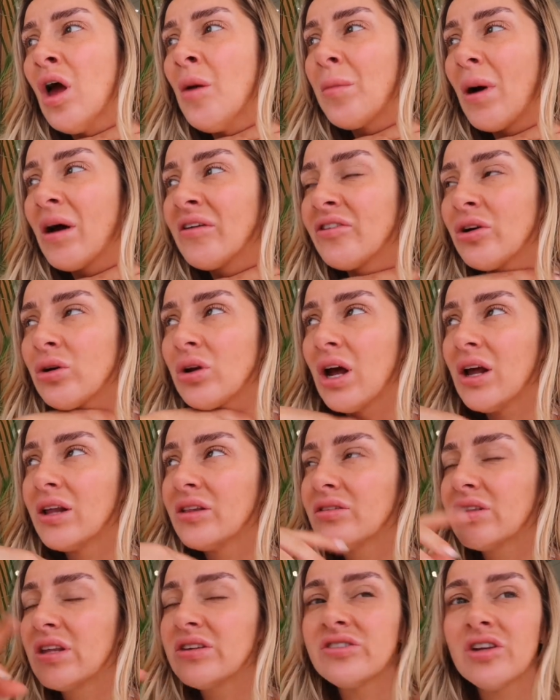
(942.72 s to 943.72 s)
But I feel like
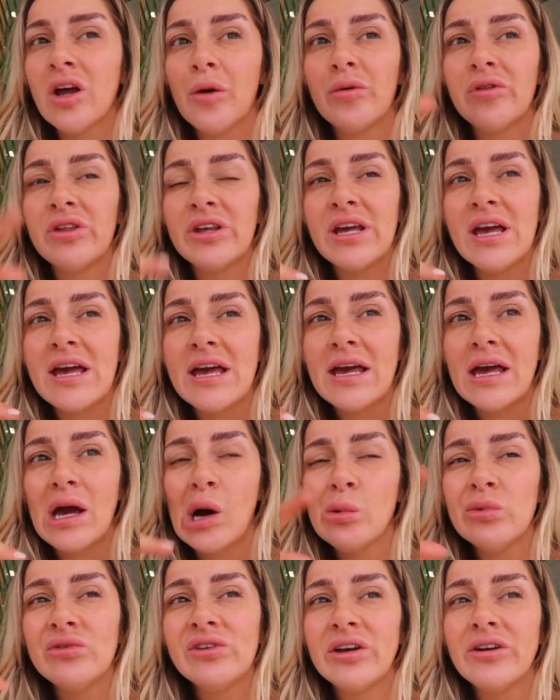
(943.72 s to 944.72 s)
this time of the year,
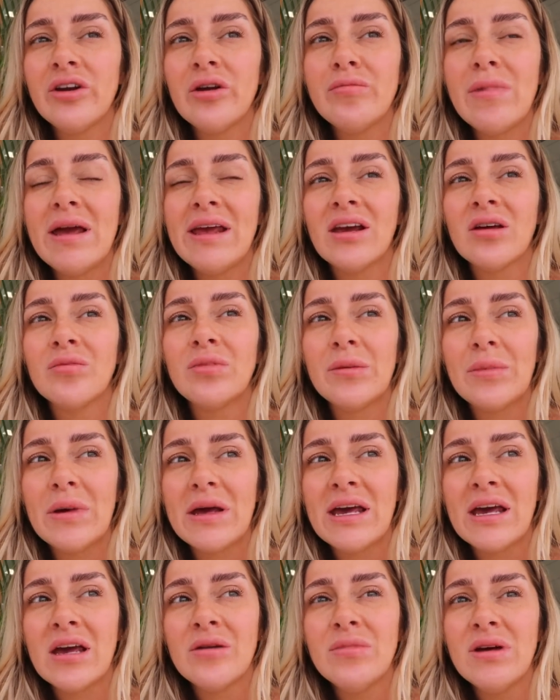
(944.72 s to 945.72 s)
obviously I know May can be a bit
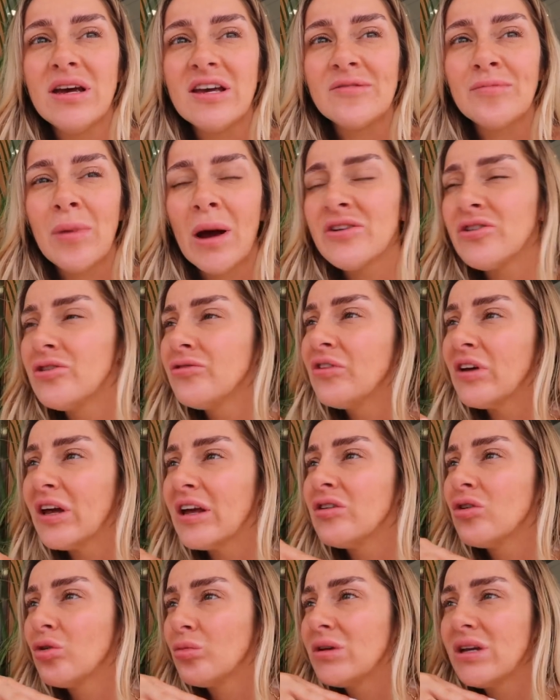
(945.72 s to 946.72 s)
hit and miss, but I do think
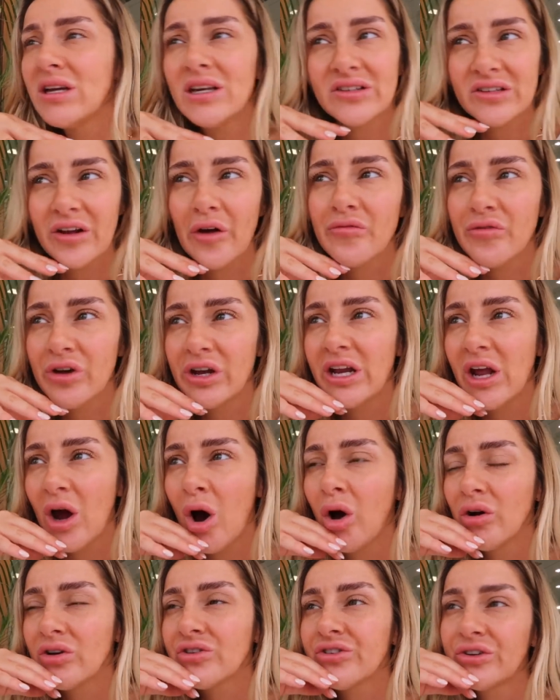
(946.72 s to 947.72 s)
it normally is like really
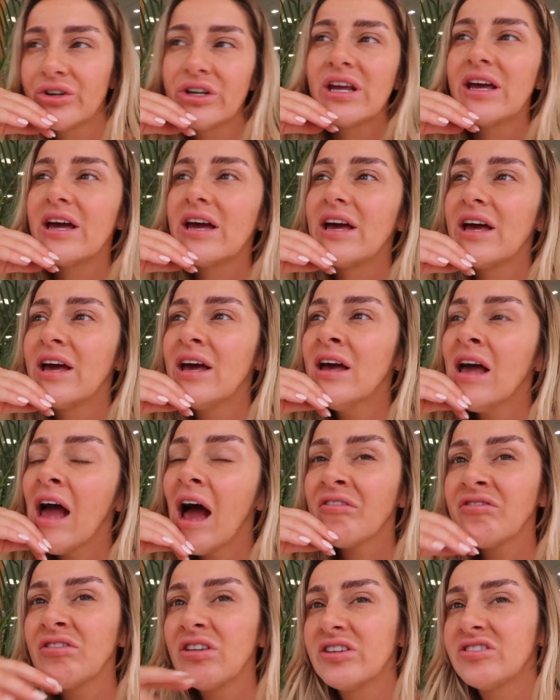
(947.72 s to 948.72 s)
hot and sunny here. I
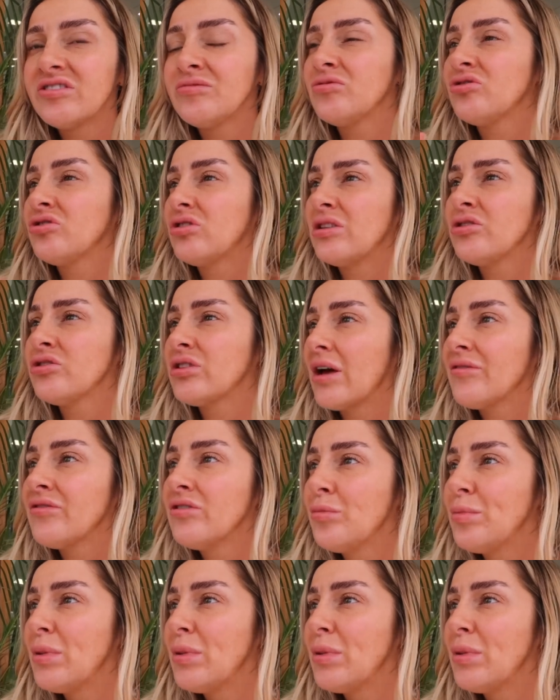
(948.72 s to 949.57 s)
think it's you're just having